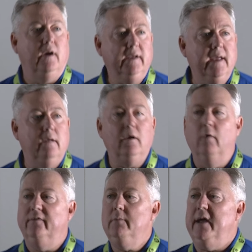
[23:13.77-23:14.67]
Again,
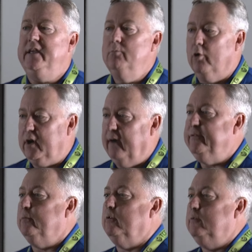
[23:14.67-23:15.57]
hopefully make you more
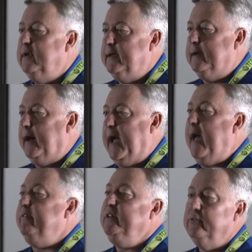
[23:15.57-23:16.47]
comfortable
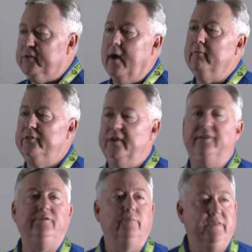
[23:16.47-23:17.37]
having those
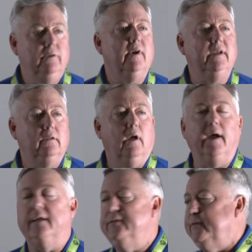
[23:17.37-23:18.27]
conversations with your end
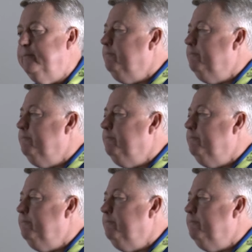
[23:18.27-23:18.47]
clients.